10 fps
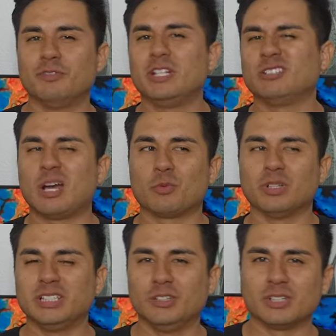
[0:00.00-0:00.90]
the video not
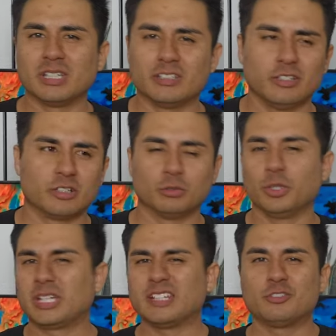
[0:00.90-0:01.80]
really looking good or
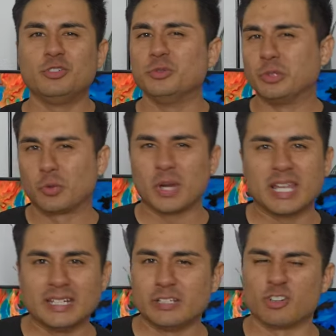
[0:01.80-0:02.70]
looking too
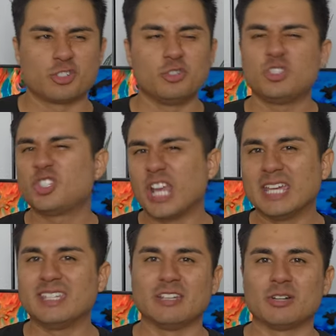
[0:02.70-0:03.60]
grainy or too
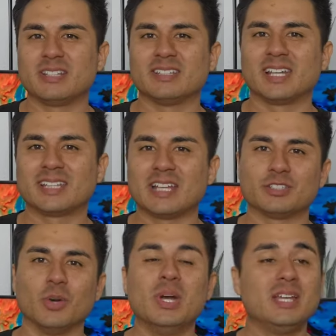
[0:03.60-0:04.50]
shaky or anything like that.
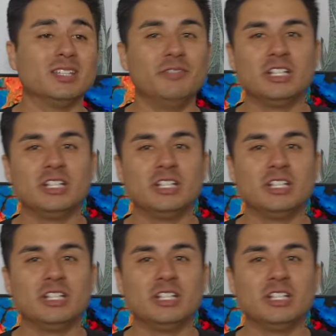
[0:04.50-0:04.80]
So the